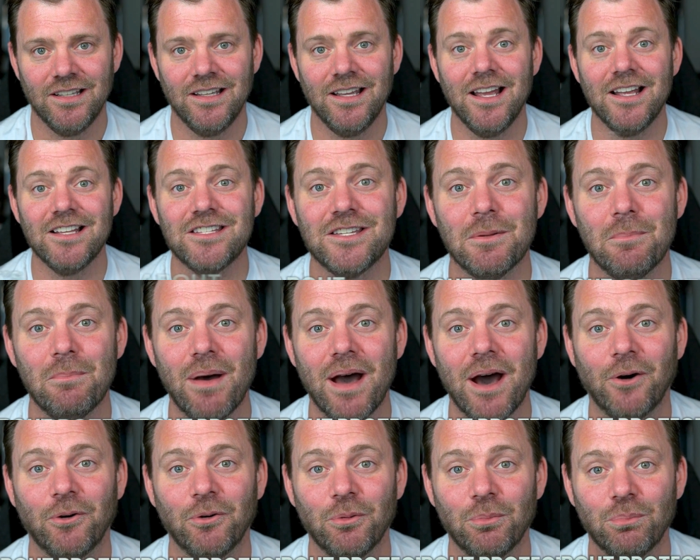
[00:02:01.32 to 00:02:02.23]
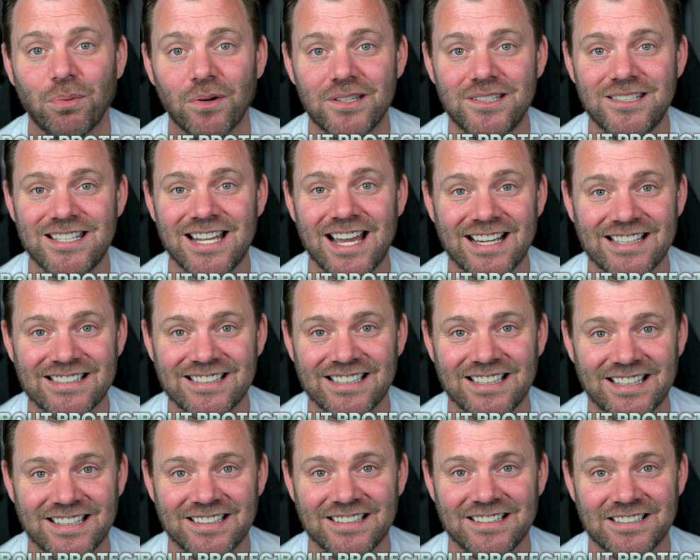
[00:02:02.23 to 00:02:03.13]
It's about
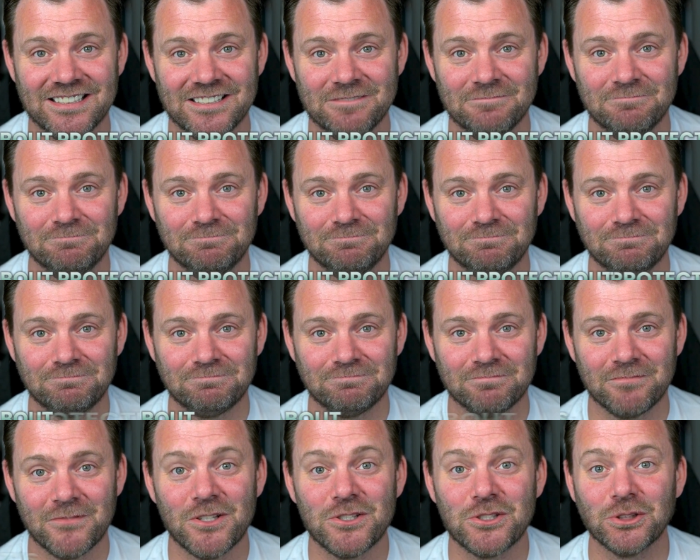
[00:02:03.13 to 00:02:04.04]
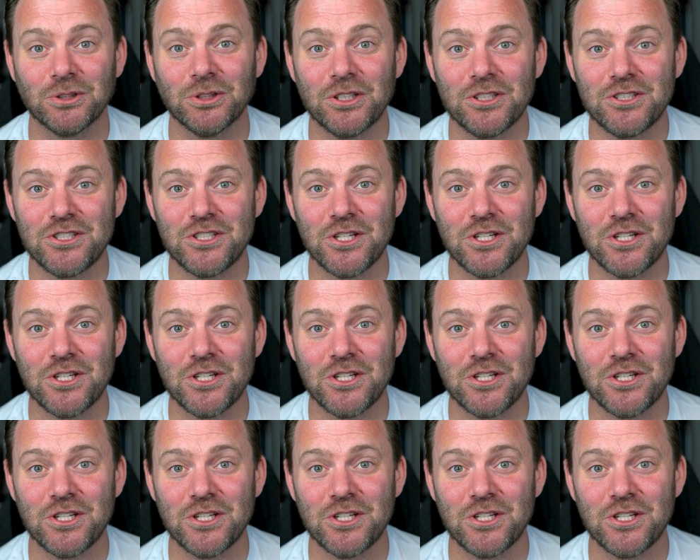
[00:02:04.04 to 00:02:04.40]
protecting it. So let's